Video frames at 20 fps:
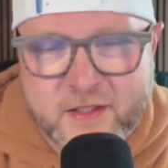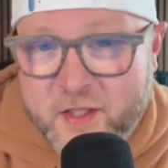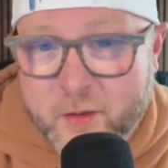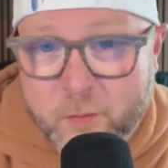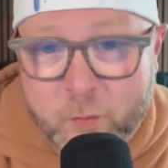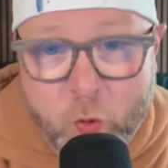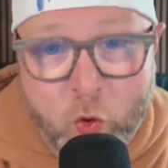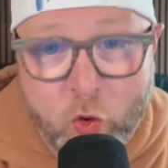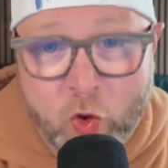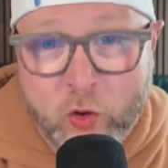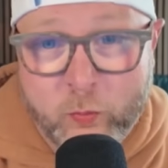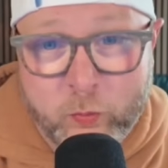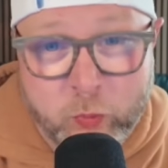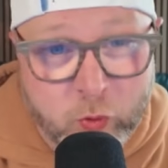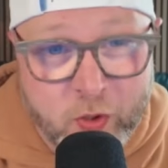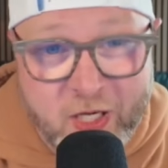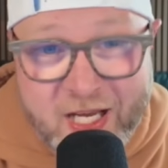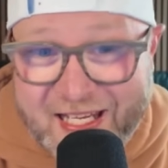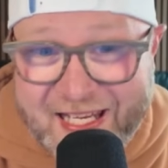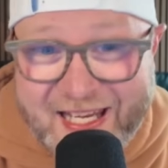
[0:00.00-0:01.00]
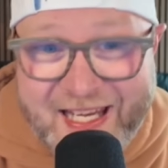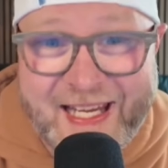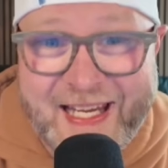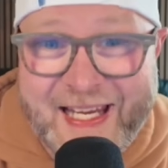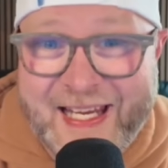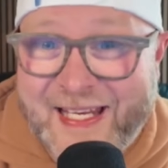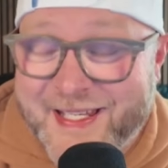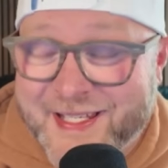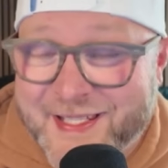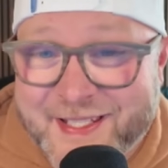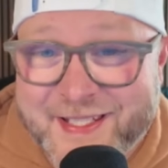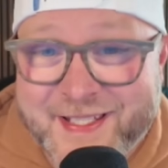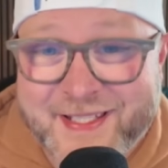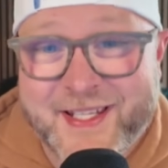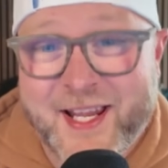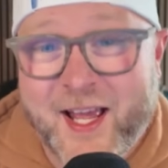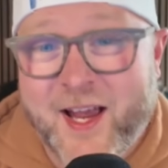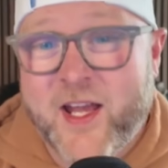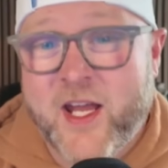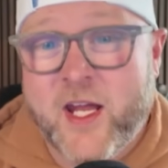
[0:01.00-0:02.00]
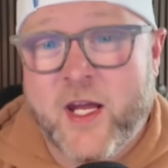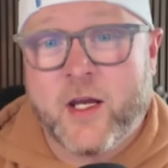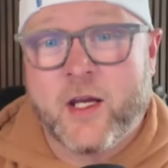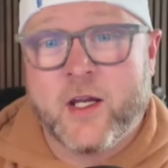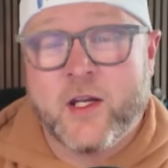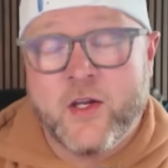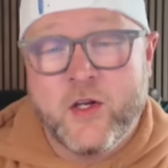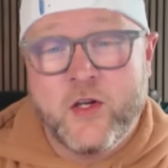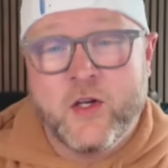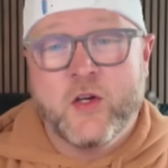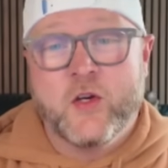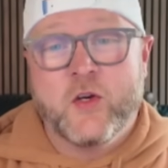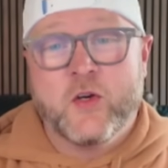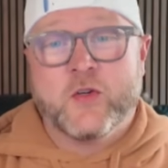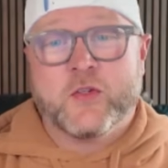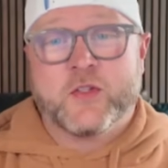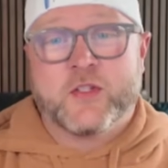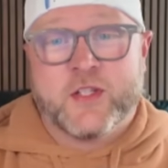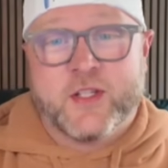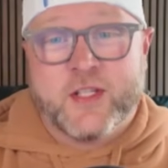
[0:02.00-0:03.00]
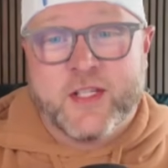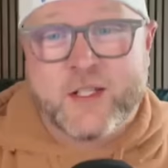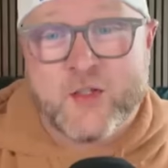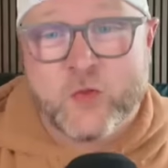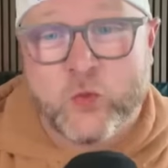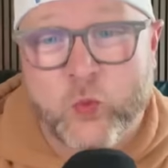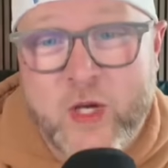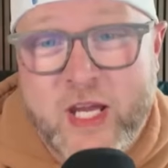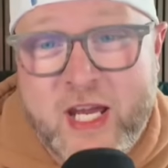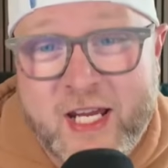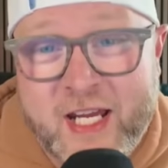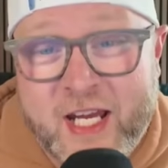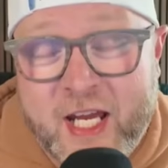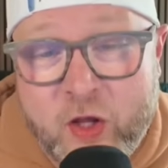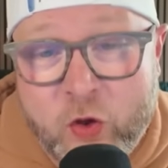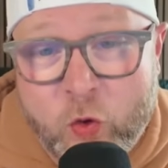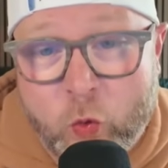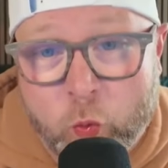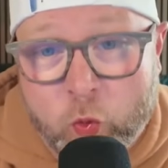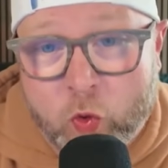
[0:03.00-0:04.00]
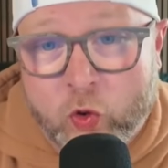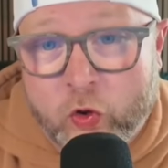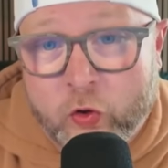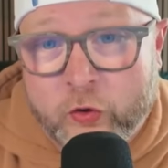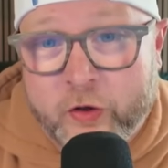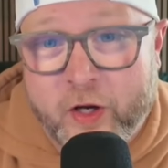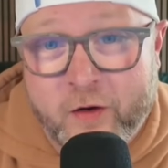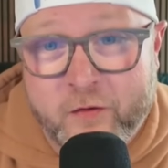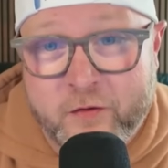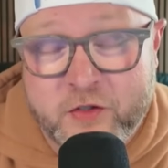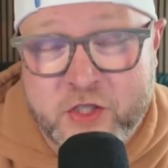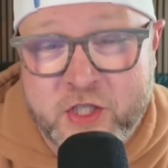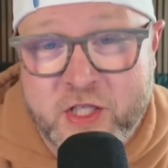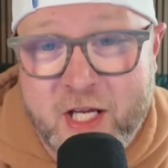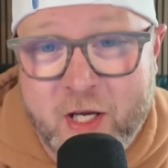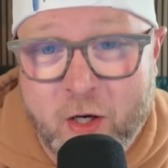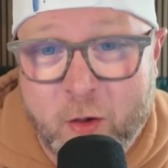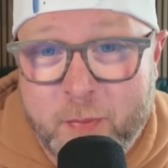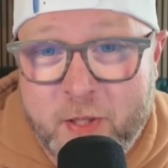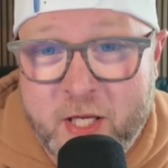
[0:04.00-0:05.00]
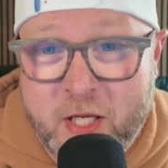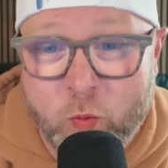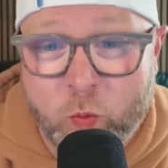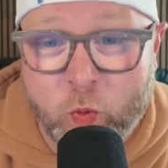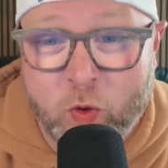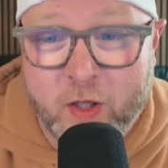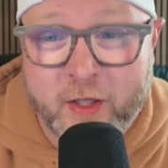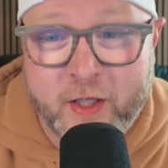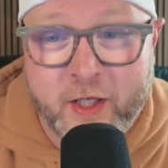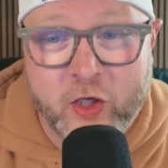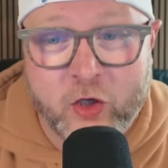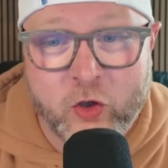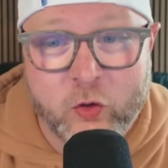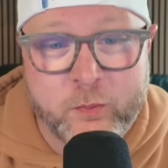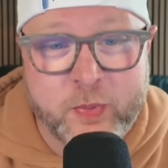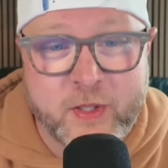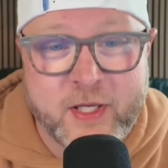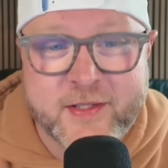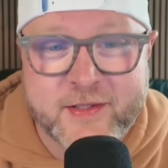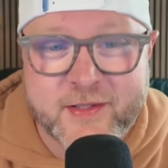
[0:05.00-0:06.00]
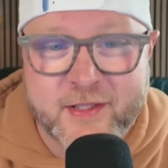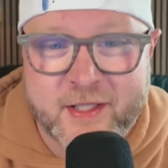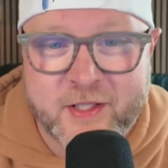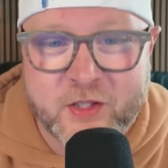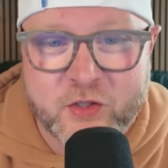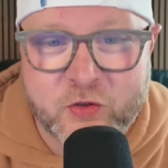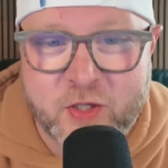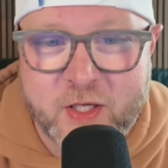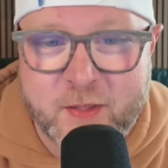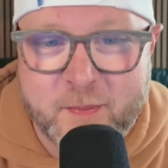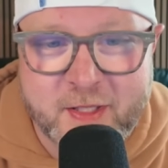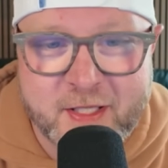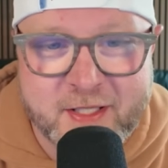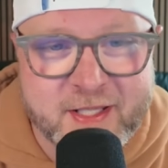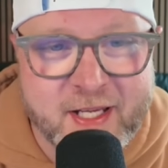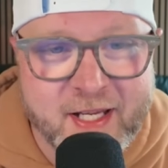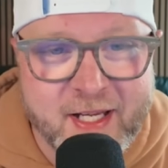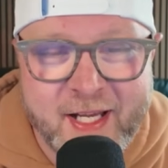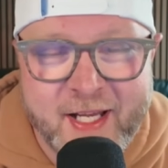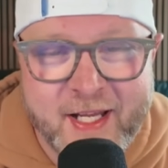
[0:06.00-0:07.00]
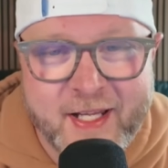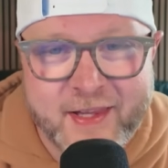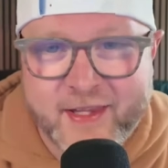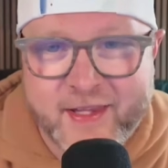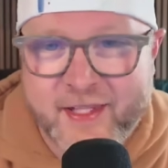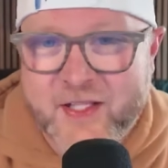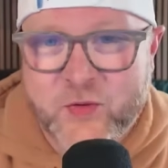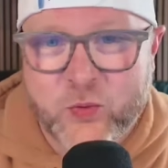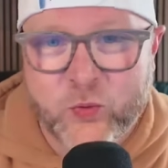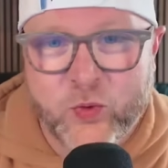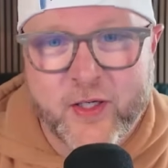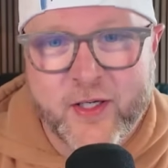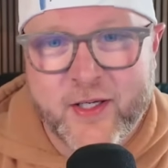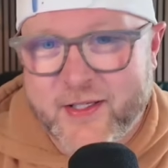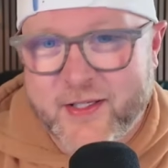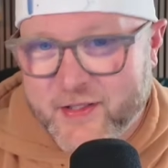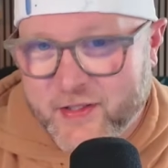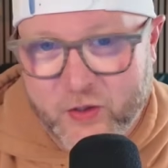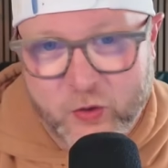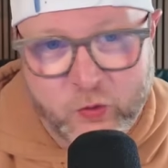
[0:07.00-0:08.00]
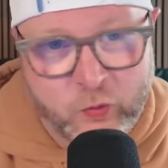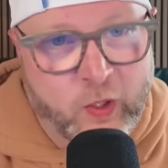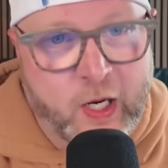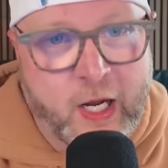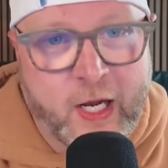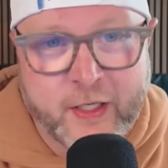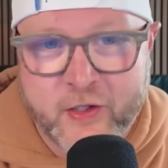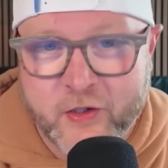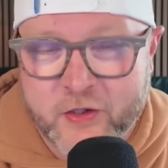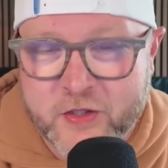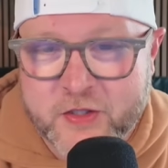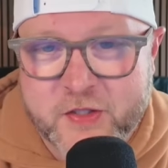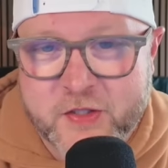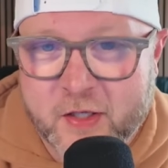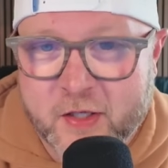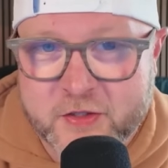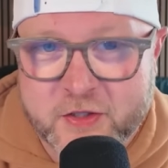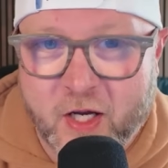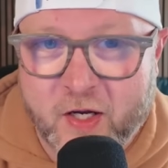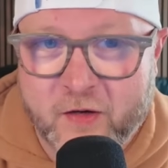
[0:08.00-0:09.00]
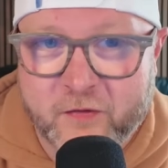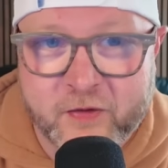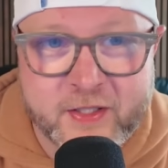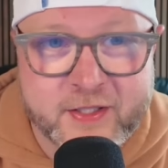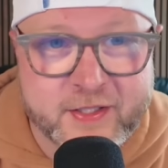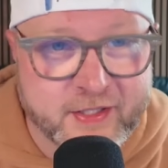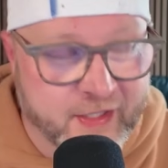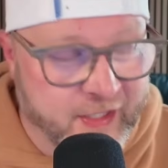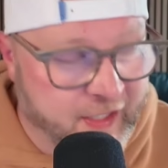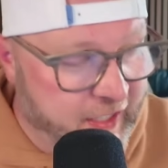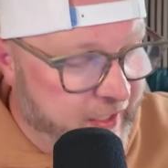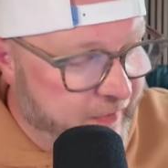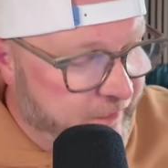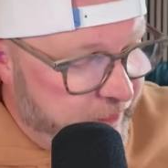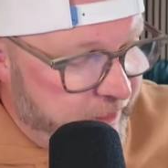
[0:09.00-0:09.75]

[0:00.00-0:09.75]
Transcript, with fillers: more breaking and stunning news this week in the world of G L P one and obesity treatments. This one is going to rock your socks off. Listen, if